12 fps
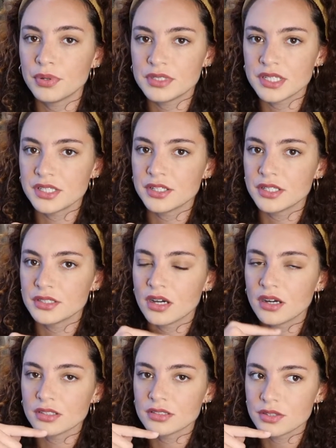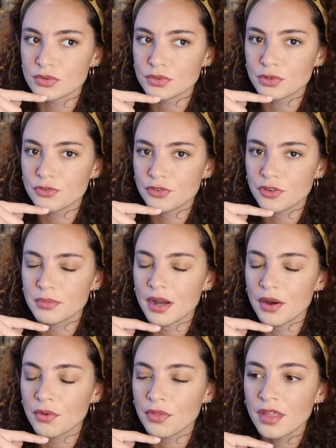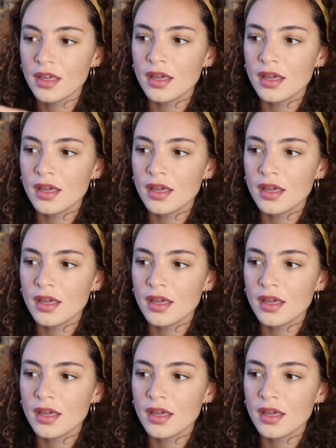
putting your tongue to the roof of your mouth,